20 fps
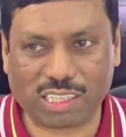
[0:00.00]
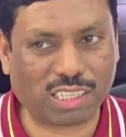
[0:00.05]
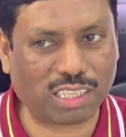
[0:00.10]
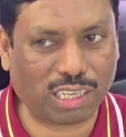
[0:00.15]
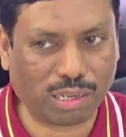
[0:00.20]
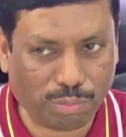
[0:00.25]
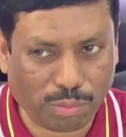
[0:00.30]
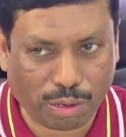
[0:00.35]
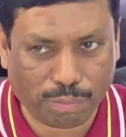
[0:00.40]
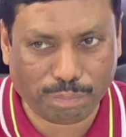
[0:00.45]

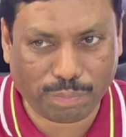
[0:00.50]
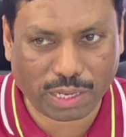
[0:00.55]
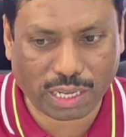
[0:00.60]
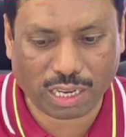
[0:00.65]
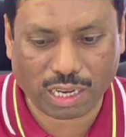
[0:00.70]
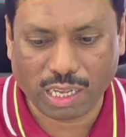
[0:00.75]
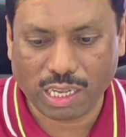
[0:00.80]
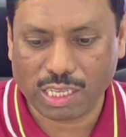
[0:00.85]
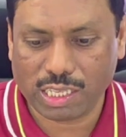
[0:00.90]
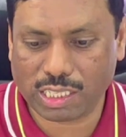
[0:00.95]
remember
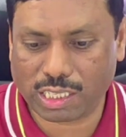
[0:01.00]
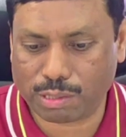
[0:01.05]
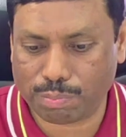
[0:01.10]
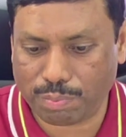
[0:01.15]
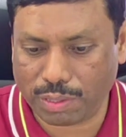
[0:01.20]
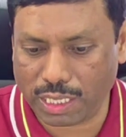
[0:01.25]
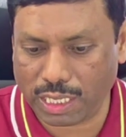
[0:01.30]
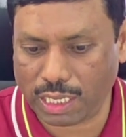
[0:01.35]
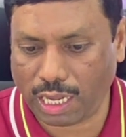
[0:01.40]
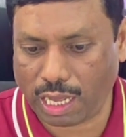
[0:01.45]

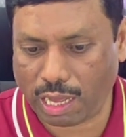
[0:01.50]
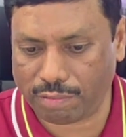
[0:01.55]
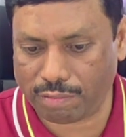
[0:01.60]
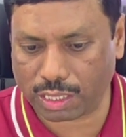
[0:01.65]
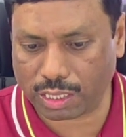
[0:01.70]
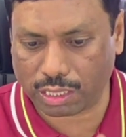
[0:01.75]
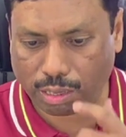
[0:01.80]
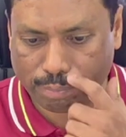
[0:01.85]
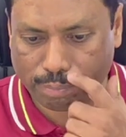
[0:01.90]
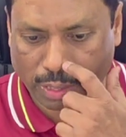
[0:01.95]
spleen having
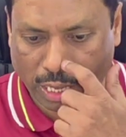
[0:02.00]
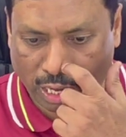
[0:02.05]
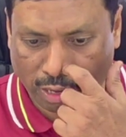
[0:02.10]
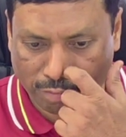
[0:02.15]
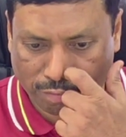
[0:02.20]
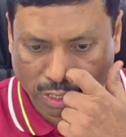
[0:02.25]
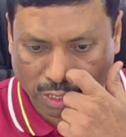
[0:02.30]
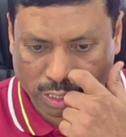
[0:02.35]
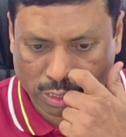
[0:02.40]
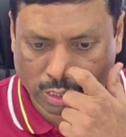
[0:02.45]
the
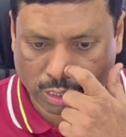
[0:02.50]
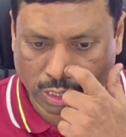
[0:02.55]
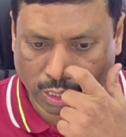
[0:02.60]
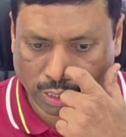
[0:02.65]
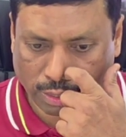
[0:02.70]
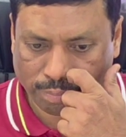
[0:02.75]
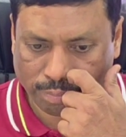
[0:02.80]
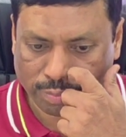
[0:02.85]
malfunction